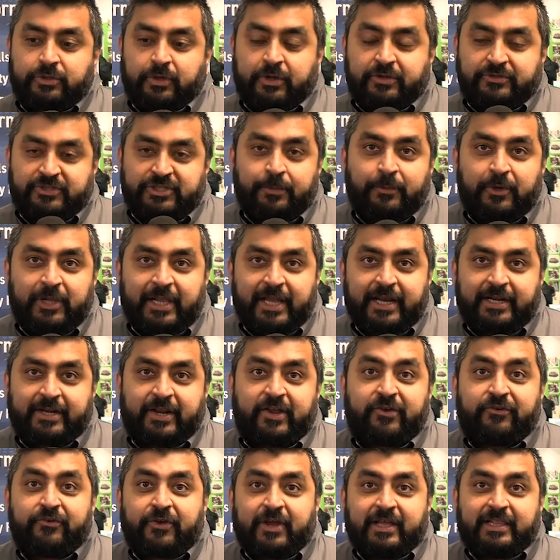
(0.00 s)

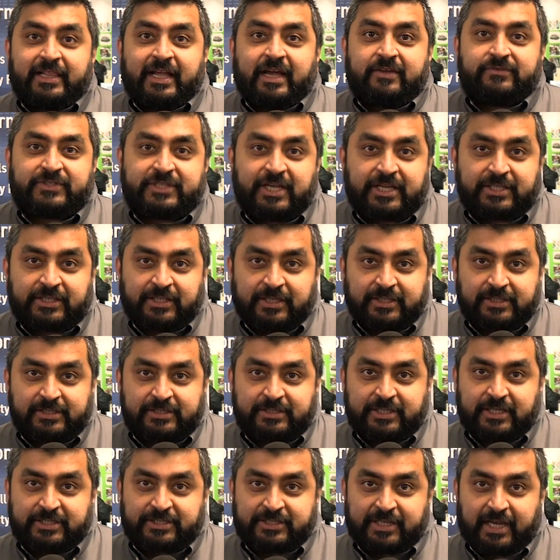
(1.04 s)
simulating real-life signals
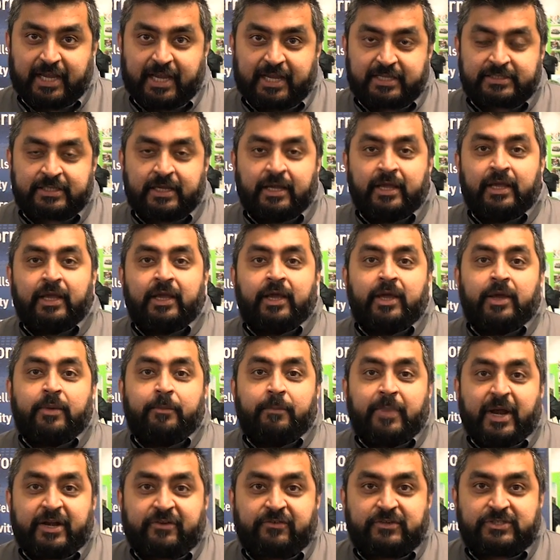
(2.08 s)
such as
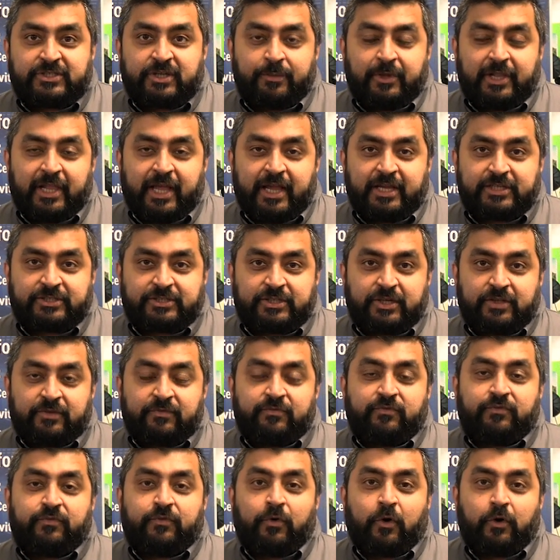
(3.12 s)
battery simulation,
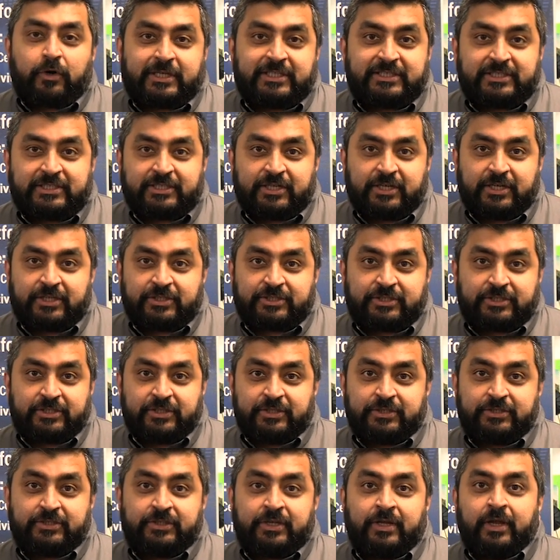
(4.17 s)
fault
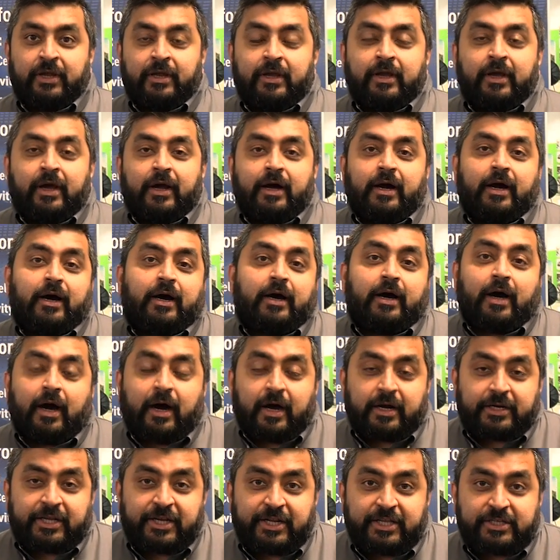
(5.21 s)
insertion,
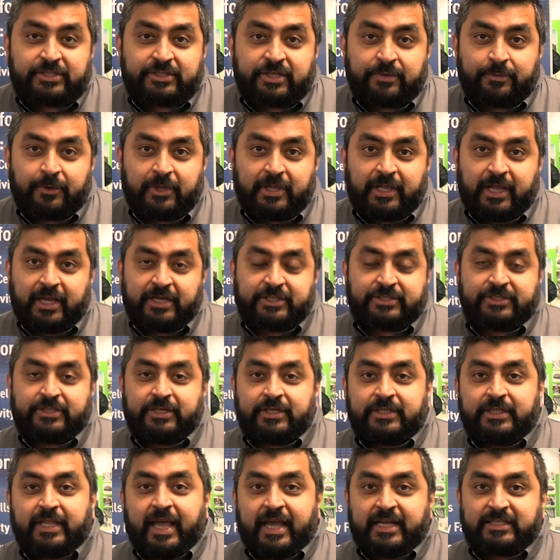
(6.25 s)
RTD
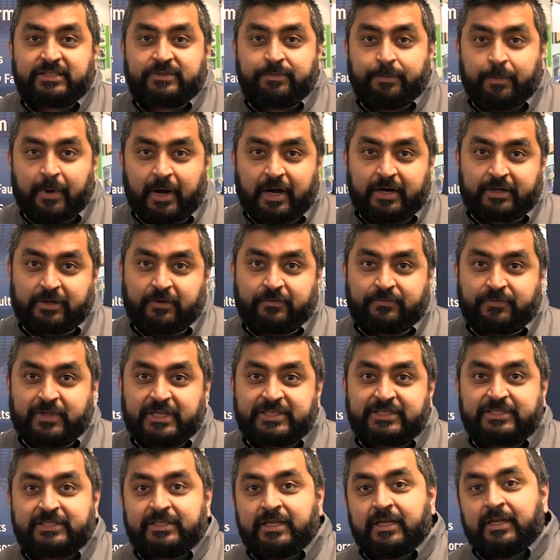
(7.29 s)
simulation as part of
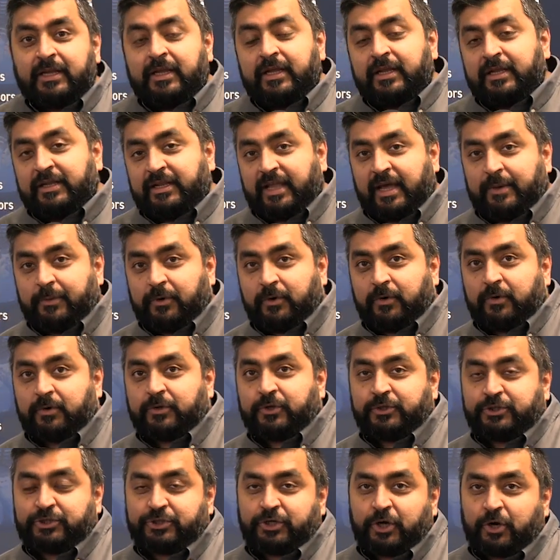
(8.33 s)
this demo
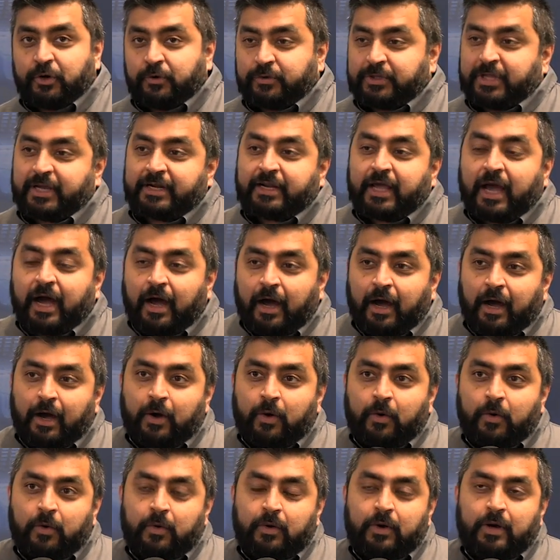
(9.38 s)
to show that
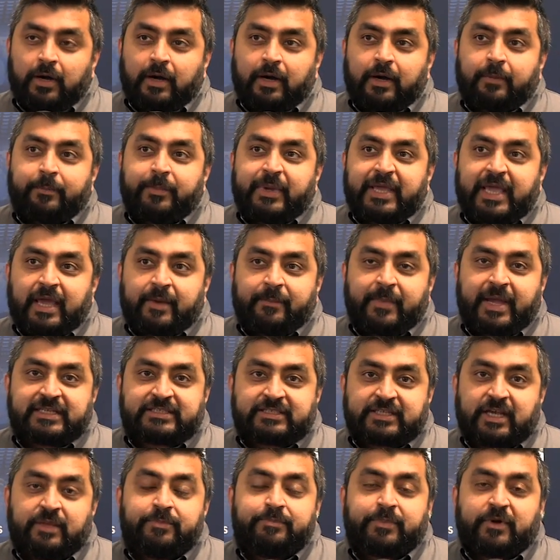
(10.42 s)
how a
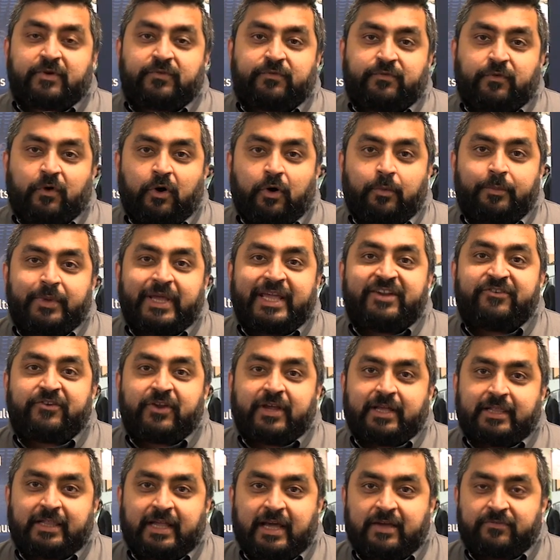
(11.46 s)
BMS can perform in
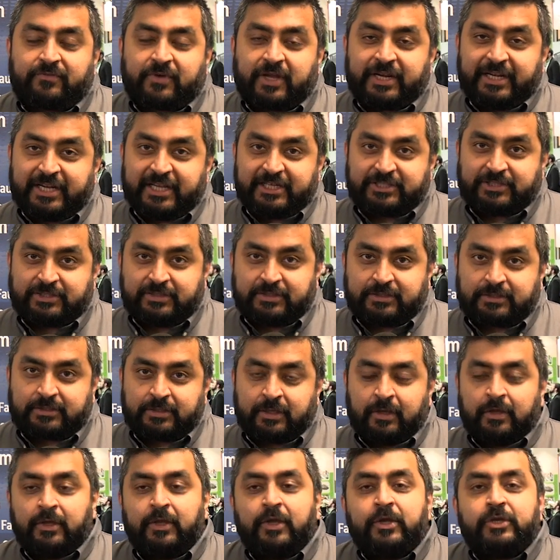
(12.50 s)
real-life conditions.
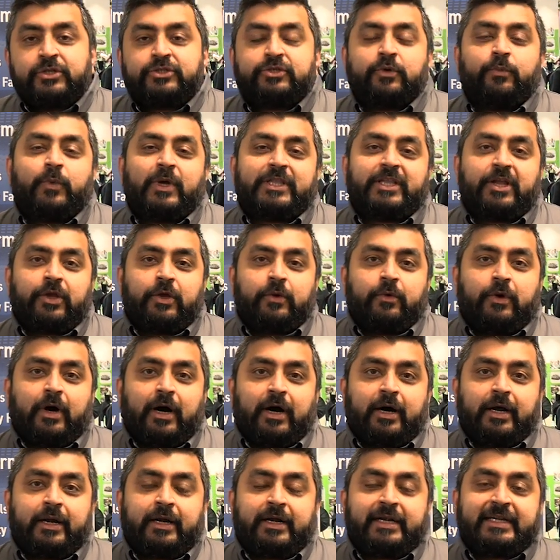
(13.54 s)
So whether you
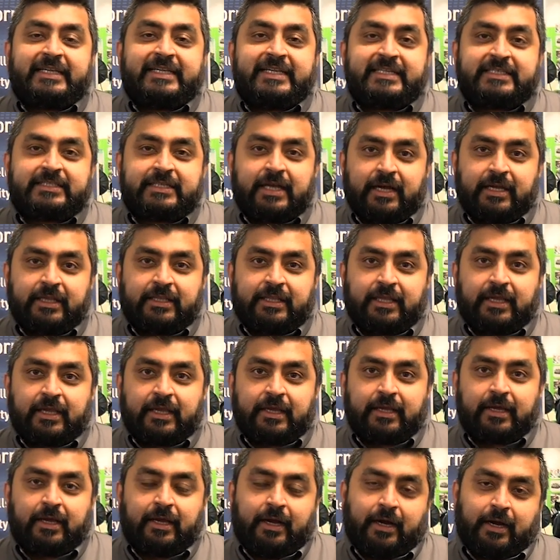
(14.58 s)
are
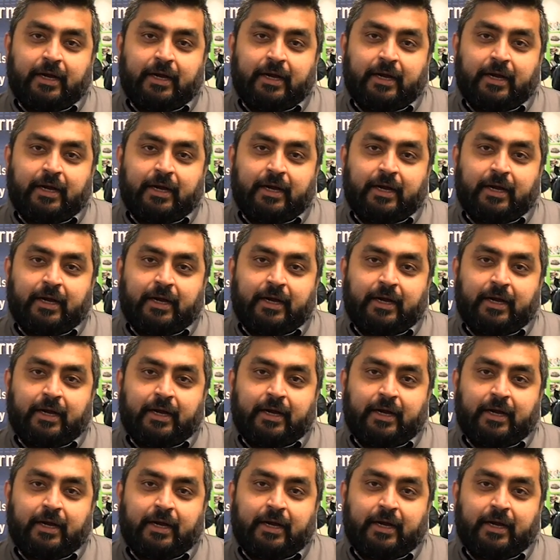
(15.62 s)
designing